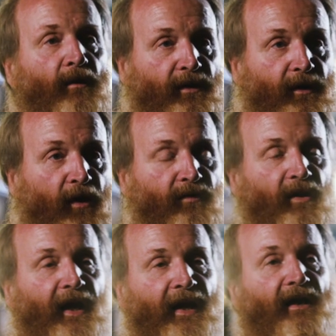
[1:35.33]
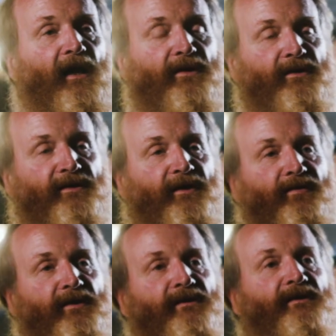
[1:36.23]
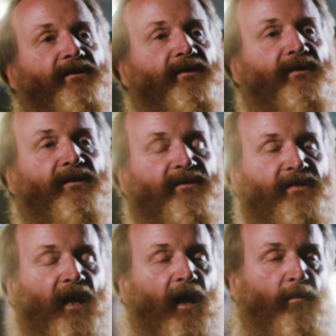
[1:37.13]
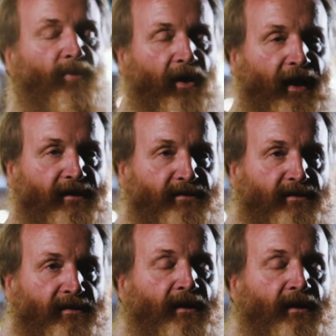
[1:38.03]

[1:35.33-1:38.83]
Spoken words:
with over 800 different cigar brands.